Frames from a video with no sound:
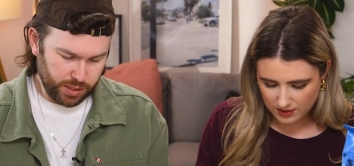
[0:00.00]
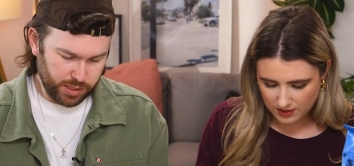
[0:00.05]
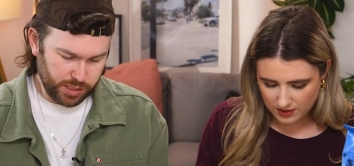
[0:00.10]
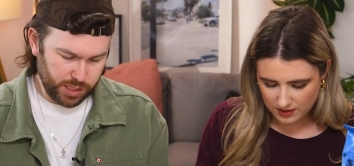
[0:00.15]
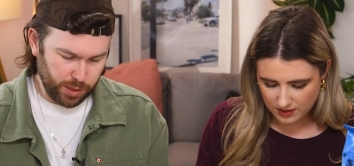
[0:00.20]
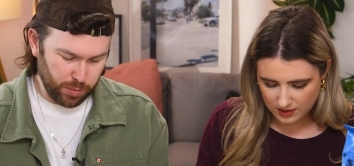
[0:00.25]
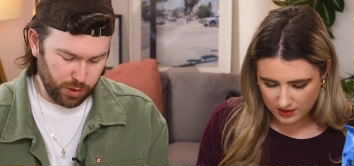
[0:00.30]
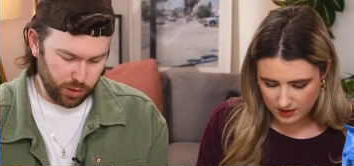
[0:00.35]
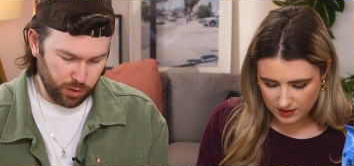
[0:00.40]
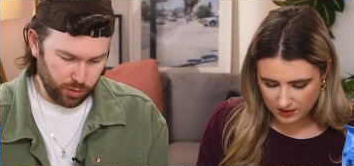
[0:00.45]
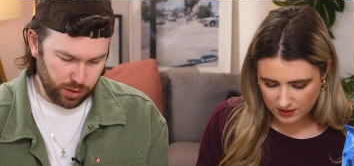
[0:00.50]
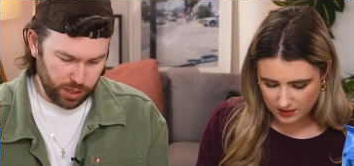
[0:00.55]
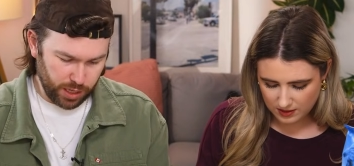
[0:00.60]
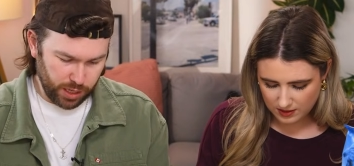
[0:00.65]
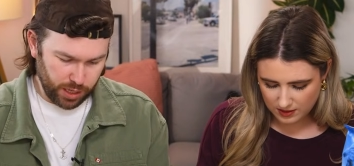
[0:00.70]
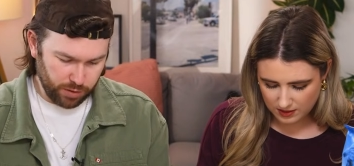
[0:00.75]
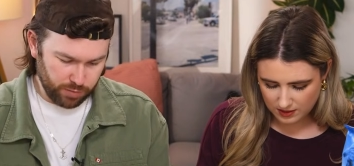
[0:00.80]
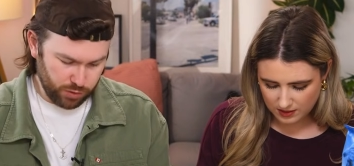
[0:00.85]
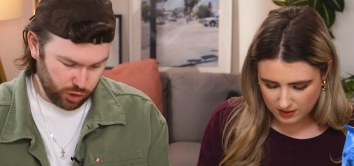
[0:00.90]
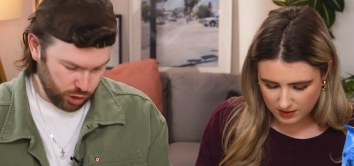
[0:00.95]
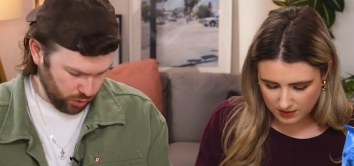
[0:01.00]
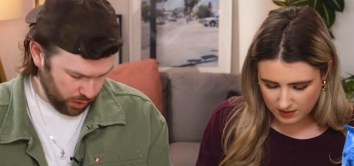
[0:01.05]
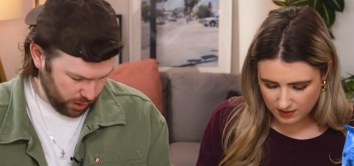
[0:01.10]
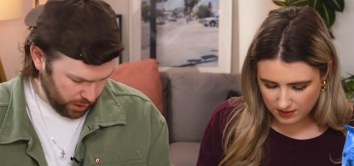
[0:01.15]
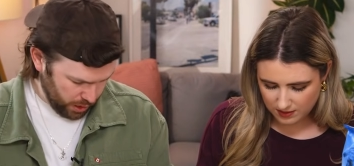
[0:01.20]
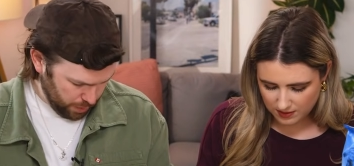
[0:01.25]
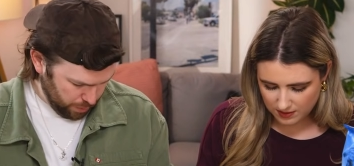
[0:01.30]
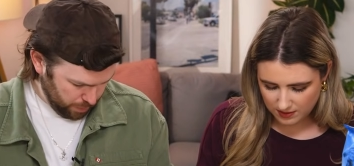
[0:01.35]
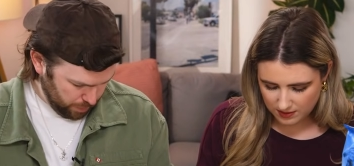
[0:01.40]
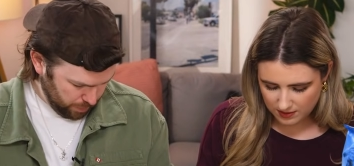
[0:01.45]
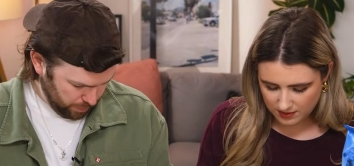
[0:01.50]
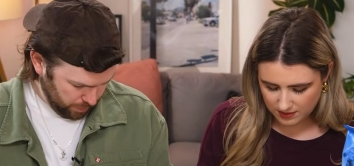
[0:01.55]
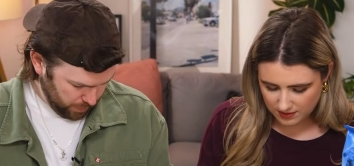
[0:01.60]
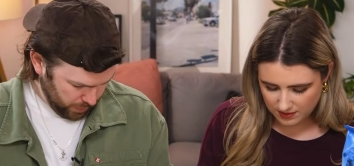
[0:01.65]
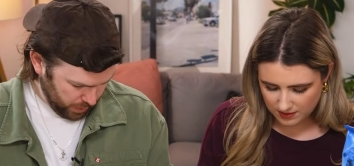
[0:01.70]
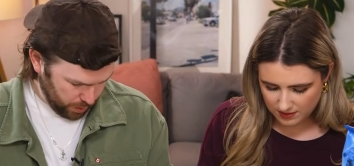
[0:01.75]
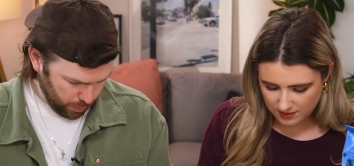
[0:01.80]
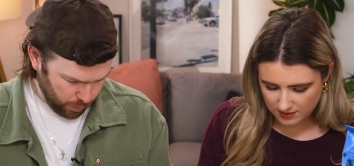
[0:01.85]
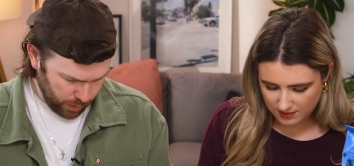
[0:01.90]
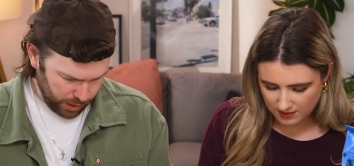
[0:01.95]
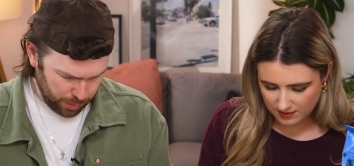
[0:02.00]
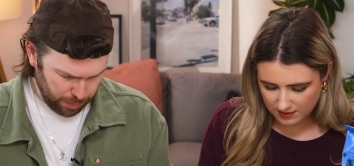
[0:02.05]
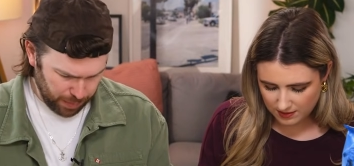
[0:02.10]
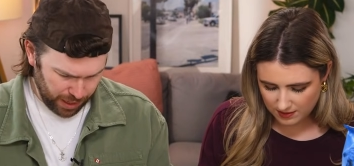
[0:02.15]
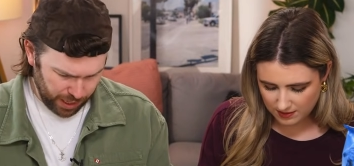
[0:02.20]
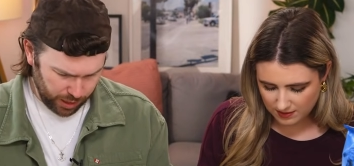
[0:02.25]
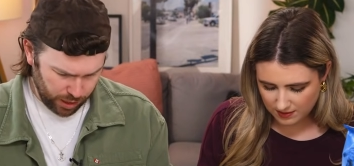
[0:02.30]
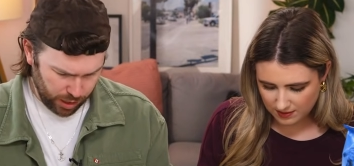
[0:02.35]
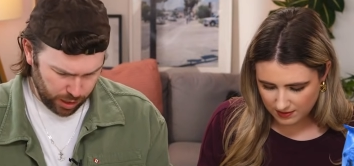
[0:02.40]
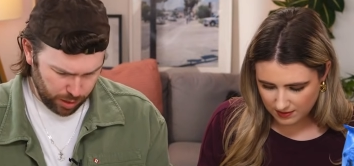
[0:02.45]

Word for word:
Speaker 1: Someone will think I've joined the the Winnipeg